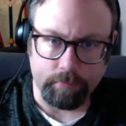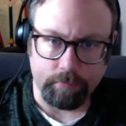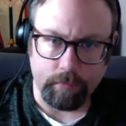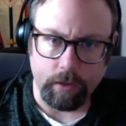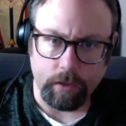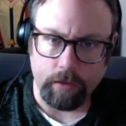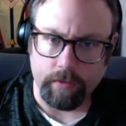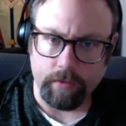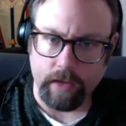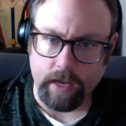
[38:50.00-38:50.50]

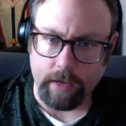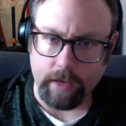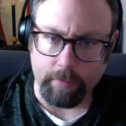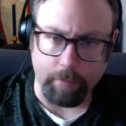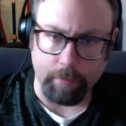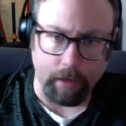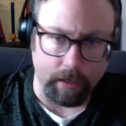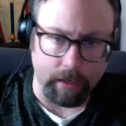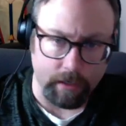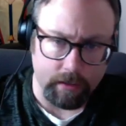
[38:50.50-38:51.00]
They had
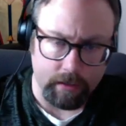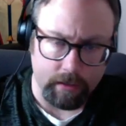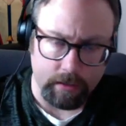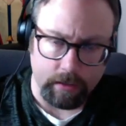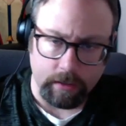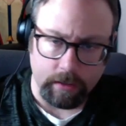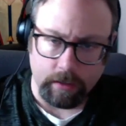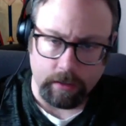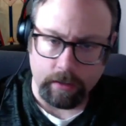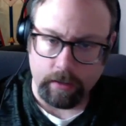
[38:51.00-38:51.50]
money,
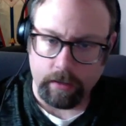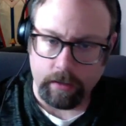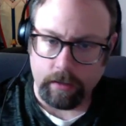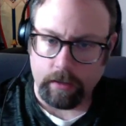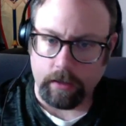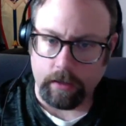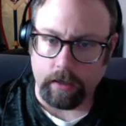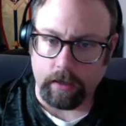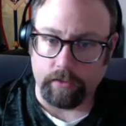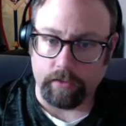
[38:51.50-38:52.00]

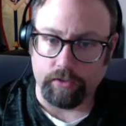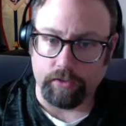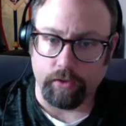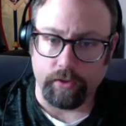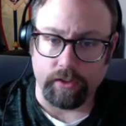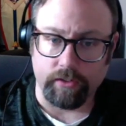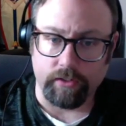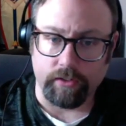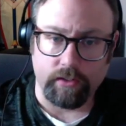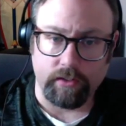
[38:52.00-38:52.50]
so
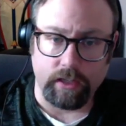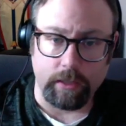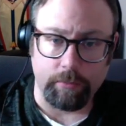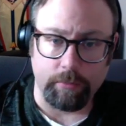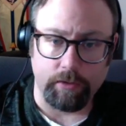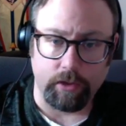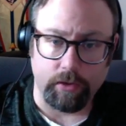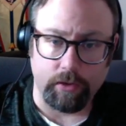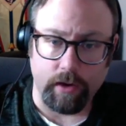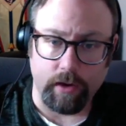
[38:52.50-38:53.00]
this keeps
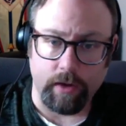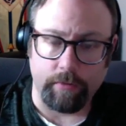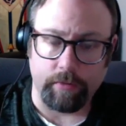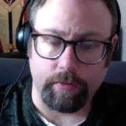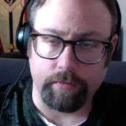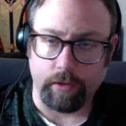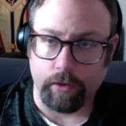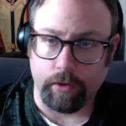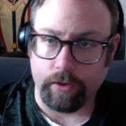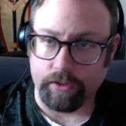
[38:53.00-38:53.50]
the craft
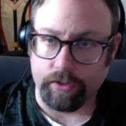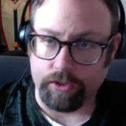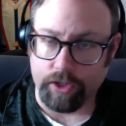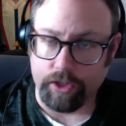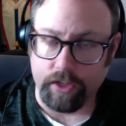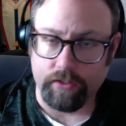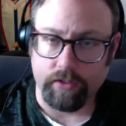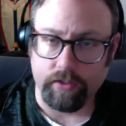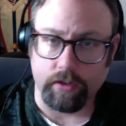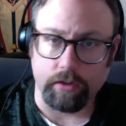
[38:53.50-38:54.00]
afloat. As
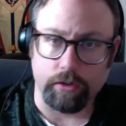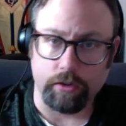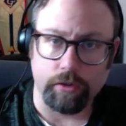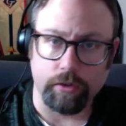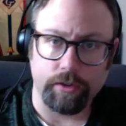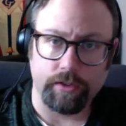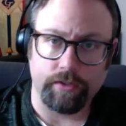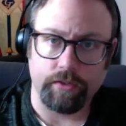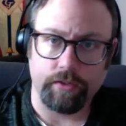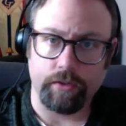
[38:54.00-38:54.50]
Jason
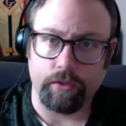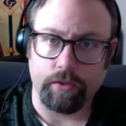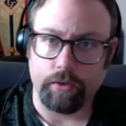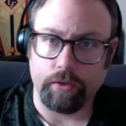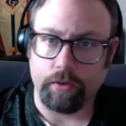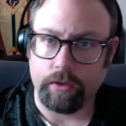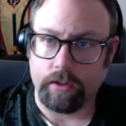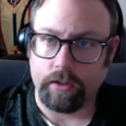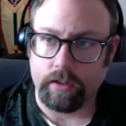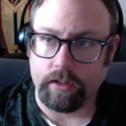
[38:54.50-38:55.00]
alluded
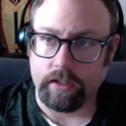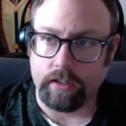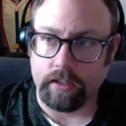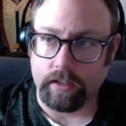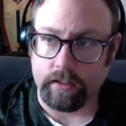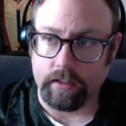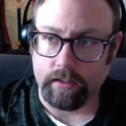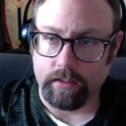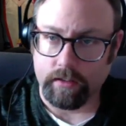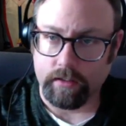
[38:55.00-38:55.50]
to,
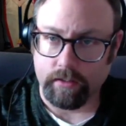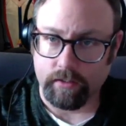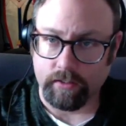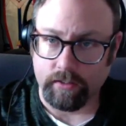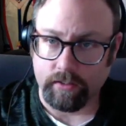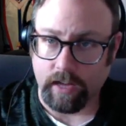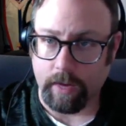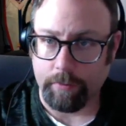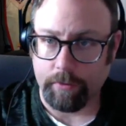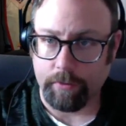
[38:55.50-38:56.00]
it
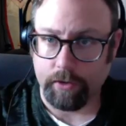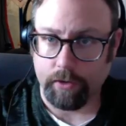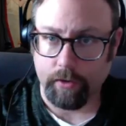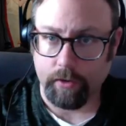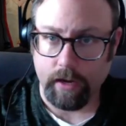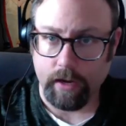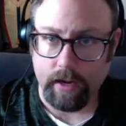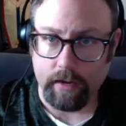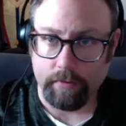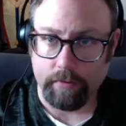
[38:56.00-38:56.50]
stopped the
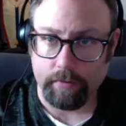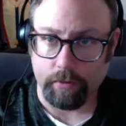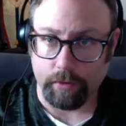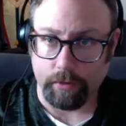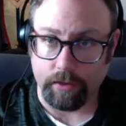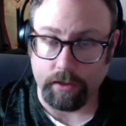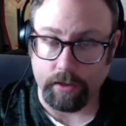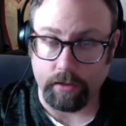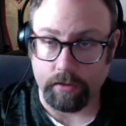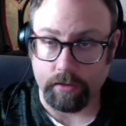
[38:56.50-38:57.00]
craft or
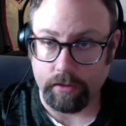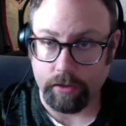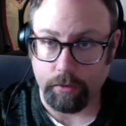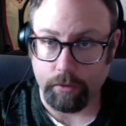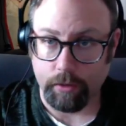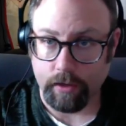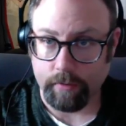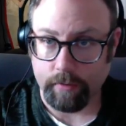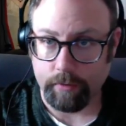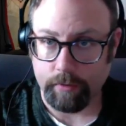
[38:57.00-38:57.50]
killed it or
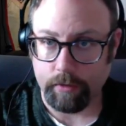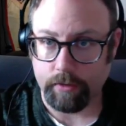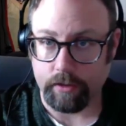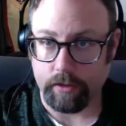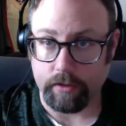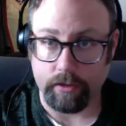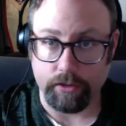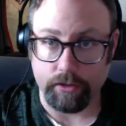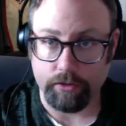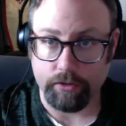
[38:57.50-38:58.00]
whatever, the
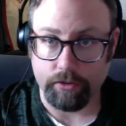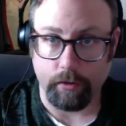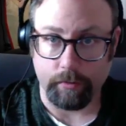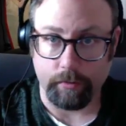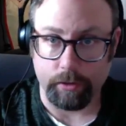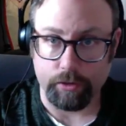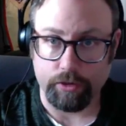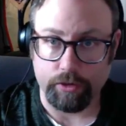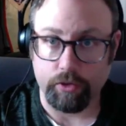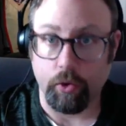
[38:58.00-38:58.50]
Industrial
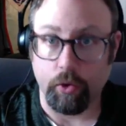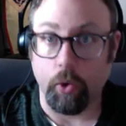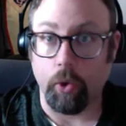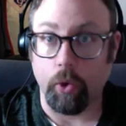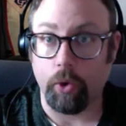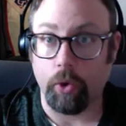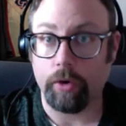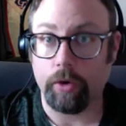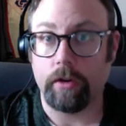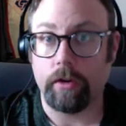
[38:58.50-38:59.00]
Revolution,
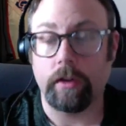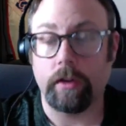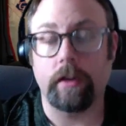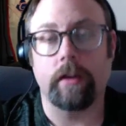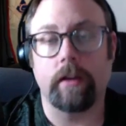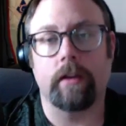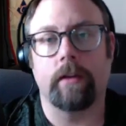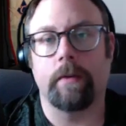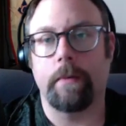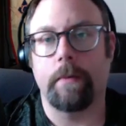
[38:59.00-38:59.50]
or
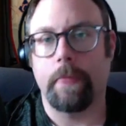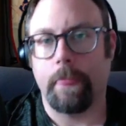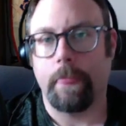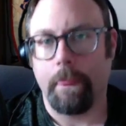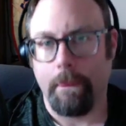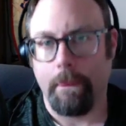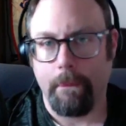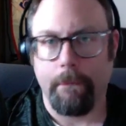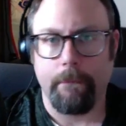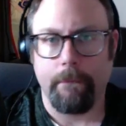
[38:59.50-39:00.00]

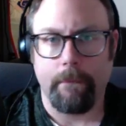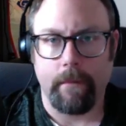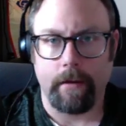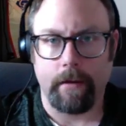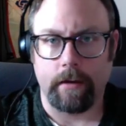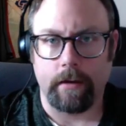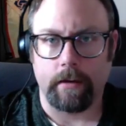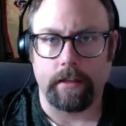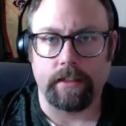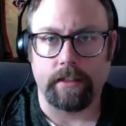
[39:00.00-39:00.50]

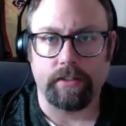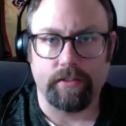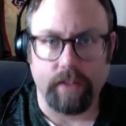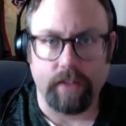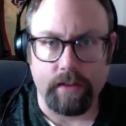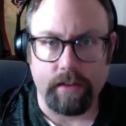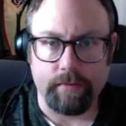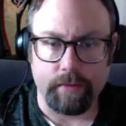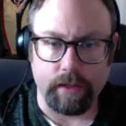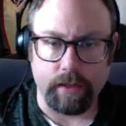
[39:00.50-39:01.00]
it
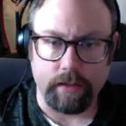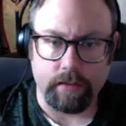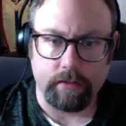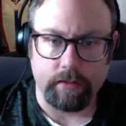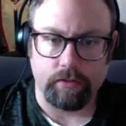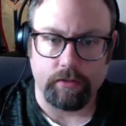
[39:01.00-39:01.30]
saved it. So I